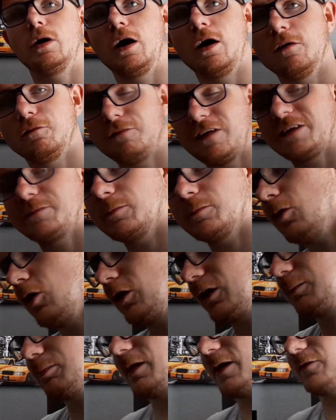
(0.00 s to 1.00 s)
Facebook
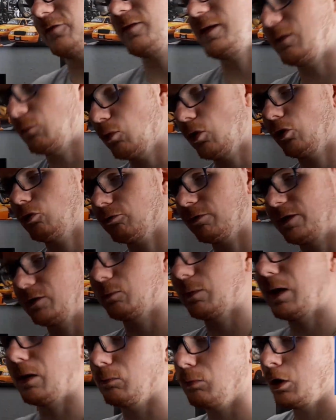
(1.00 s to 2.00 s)
Marketplace, and they work really
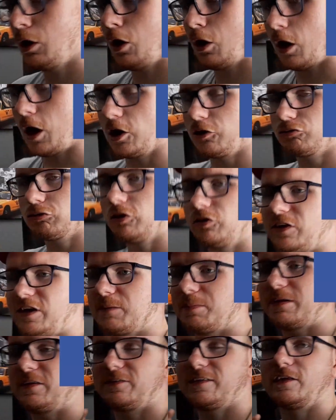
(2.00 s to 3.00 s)
well. I trust
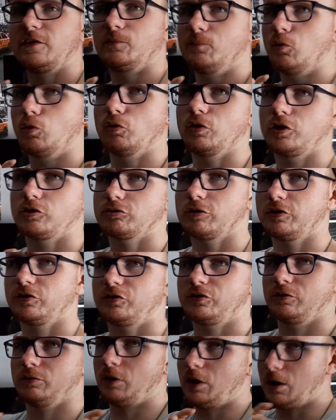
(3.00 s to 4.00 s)
independent sellers more than I
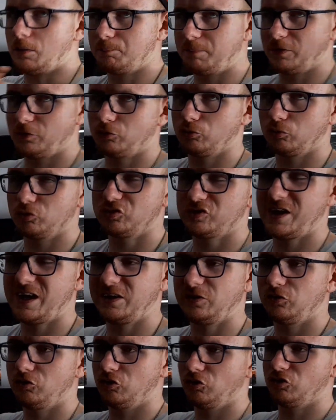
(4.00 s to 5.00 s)
trust big store
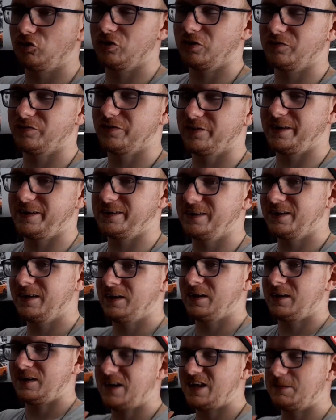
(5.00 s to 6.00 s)
chains, just because obviously
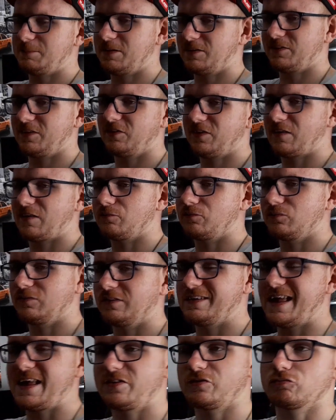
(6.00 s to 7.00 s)
independent sellers have
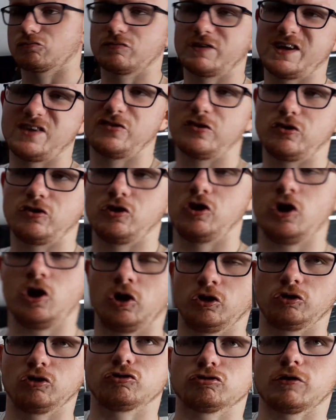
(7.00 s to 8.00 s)
less reason
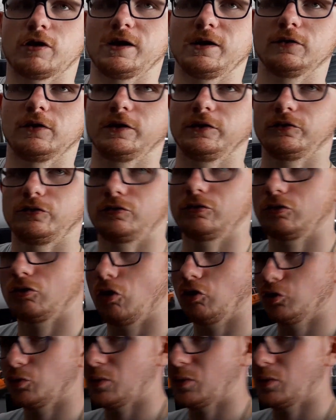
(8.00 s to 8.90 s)
to try and like con